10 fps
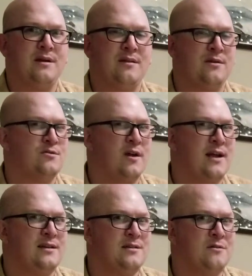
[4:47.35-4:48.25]
and they're
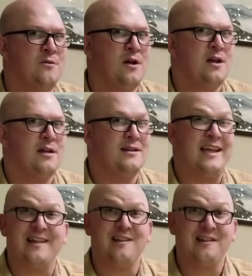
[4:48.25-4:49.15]
trying to
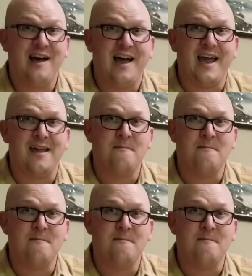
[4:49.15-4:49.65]
tell a lie.